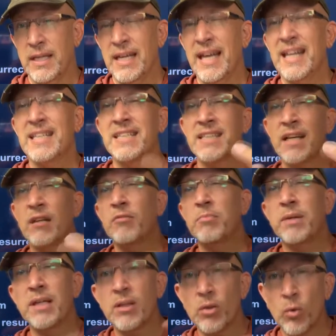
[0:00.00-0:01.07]
Instead of
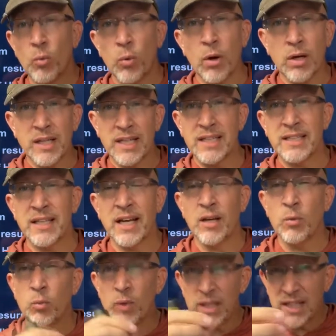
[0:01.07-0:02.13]
being the walking
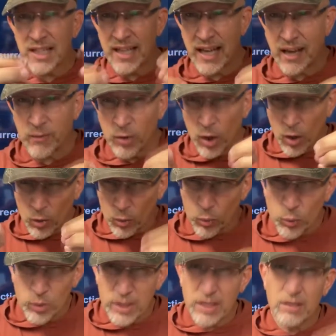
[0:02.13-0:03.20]
dead, we can have
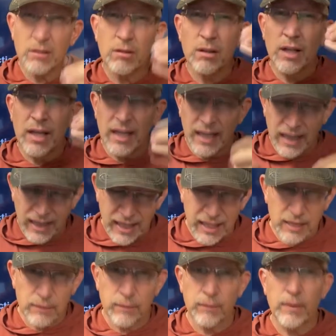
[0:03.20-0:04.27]
real
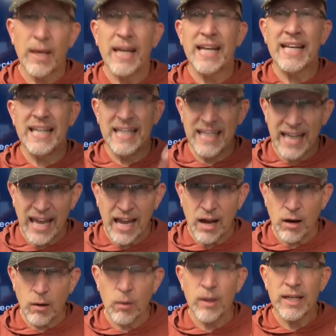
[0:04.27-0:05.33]
life
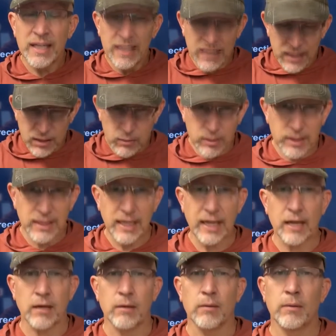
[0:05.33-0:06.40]
now, here and
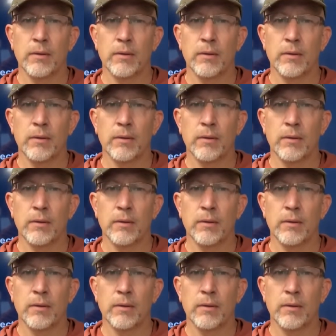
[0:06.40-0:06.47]
now.